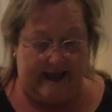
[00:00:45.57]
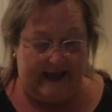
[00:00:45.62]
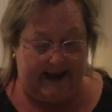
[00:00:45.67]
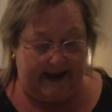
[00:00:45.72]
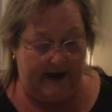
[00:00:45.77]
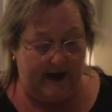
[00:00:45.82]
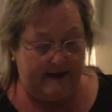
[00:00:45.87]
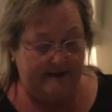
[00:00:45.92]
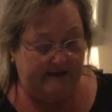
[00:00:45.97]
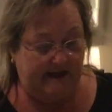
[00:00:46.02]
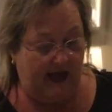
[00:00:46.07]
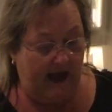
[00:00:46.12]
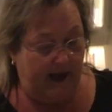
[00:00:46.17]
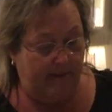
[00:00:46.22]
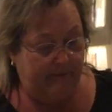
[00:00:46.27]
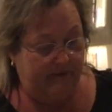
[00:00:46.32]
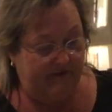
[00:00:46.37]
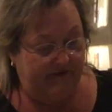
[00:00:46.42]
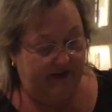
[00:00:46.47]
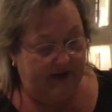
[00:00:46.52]
and on
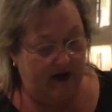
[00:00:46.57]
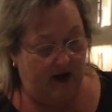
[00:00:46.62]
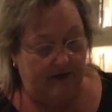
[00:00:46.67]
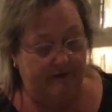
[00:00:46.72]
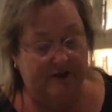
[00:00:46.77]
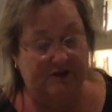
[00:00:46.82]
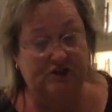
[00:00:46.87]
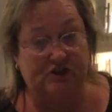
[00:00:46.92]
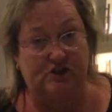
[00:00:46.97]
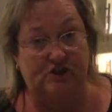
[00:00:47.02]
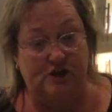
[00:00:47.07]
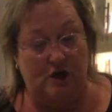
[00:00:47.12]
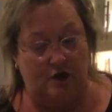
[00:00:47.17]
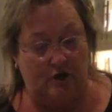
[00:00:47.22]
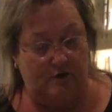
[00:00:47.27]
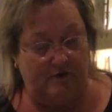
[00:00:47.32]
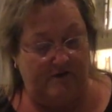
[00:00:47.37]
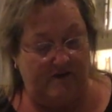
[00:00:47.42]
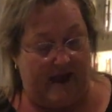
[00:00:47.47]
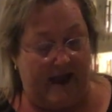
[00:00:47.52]
top of it, on the
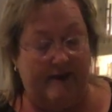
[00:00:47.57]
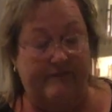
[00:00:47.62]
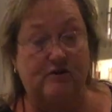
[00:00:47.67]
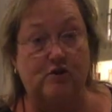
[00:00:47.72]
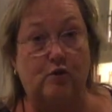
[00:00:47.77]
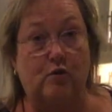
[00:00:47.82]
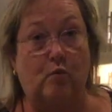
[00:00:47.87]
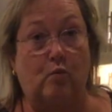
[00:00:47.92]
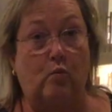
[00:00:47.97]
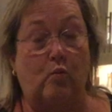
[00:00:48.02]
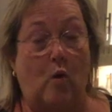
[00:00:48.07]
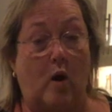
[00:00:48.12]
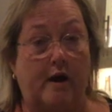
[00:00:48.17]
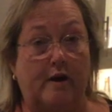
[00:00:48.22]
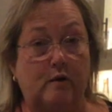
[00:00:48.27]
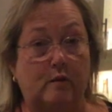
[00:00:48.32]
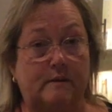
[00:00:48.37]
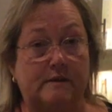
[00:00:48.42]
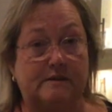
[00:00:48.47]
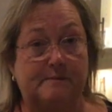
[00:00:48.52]
stove, after the
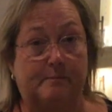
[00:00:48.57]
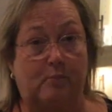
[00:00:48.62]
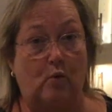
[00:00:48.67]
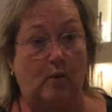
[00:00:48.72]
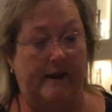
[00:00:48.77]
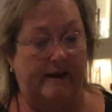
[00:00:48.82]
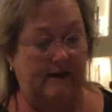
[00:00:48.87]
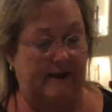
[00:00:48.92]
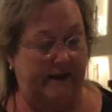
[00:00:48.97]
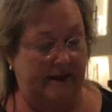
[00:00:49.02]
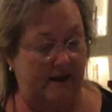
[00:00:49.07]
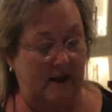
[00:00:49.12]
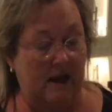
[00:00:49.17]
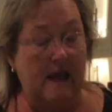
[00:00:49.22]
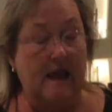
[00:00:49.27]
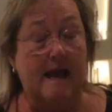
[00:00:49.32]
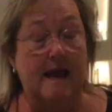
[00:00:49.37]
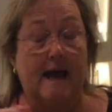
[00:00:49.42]
water was boiling,